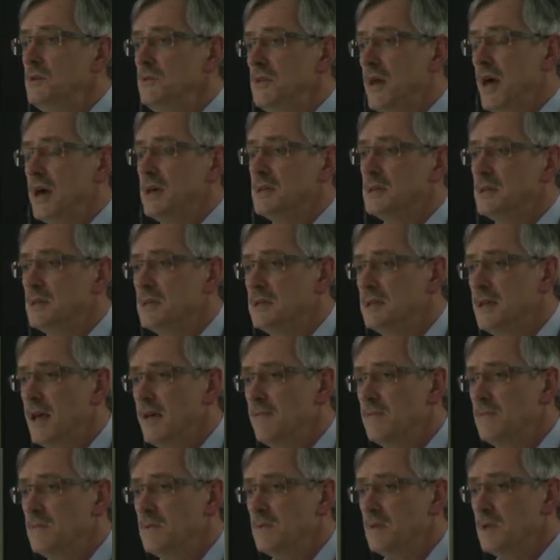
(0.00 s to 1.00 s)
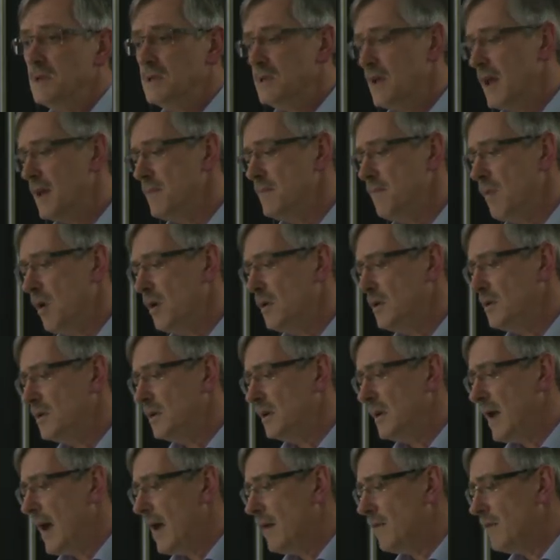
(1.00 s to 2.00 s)
2007, the Tate
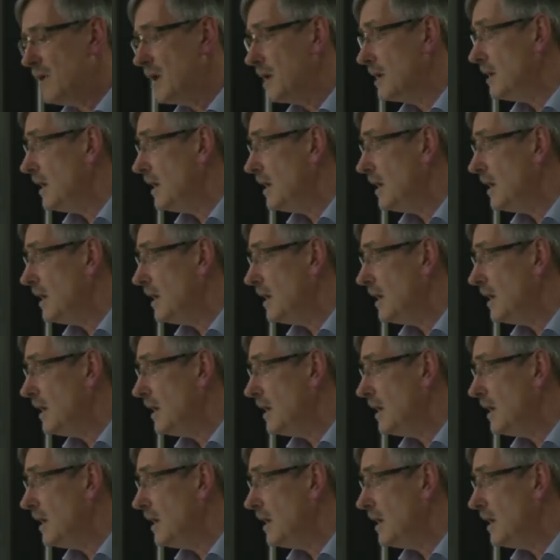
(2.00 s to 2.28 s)
Modern Gallery